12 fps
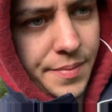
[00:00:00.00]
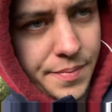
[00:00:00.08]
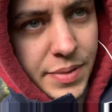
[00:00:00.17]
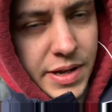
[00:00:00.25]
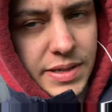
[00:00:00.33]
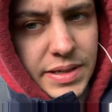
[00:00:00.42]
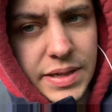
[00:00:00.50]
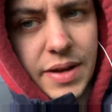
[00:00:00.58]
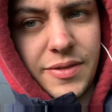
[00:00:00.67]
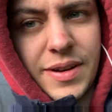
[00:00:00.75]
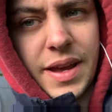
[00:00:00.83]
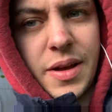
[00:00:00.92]
Because it's
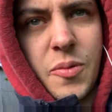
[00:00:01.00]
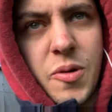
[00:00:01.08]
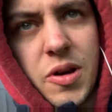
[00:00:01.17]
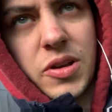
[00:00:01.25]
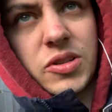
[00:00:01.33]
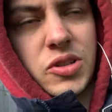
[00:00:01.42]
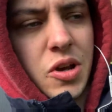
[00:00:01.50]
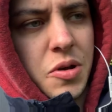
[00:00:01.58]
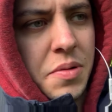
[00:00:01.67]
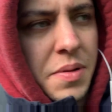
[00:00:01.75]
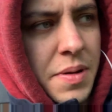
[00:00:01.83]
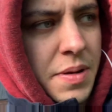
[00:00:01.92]
definitely getting worse. So,
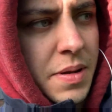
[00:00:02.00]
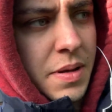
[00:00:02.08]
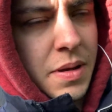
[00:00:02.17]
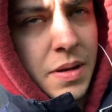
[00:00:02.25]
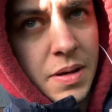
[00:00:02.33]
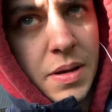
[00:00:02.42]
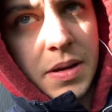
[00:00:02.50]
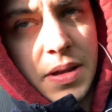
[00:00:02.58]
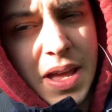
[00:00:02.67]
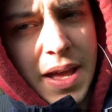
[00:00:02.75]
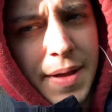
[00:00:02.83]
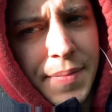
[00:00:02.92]

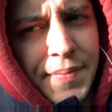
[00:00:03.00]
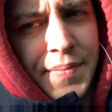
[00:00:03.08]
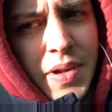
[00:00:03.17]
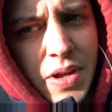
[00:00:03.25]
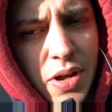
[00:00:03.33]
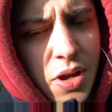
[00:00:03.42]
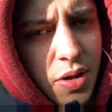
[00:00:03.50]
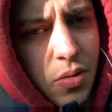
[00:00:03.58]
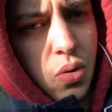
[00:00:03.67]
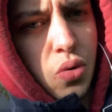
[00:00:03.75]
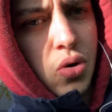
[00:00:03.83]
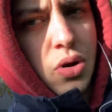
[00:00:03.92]
yeah. Uh,
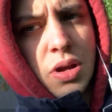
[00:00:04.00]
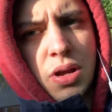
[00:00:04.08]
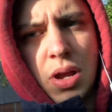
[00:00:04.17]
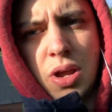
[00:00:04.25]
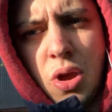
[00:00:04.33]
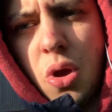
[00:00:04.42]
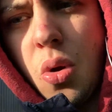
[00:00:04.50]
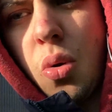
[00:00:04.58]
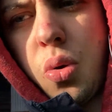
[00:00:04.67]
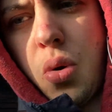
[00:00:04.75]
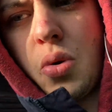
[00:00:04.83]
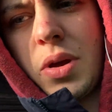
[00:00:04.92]

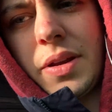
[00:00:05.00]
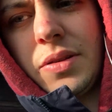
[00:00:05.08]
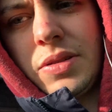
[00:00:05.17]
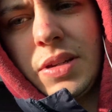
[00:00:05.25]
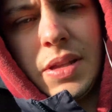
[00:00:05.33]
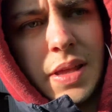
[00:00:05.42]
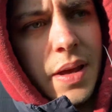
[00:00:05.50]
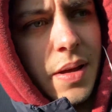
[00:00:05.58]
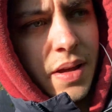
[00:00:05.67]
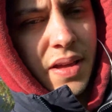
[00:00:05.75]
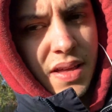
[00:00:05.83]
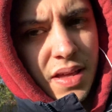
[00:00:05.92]
can you see that?
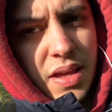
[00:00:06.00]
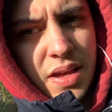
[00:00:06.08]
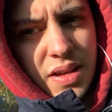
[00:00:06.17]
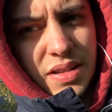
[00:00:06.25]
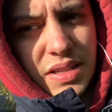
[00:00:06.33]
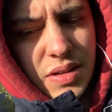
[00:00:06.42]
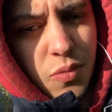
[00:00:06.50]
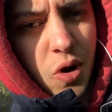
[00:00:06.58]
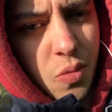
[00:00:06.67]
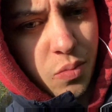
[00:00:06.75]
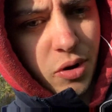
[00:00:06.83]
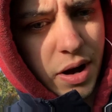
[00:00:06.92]
I can see my
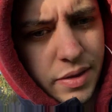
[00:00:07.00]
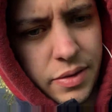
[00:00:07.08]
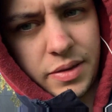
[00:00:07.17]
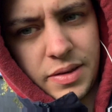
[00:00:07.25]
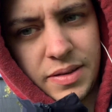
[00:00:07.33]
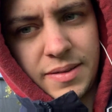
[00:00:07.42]
own breath.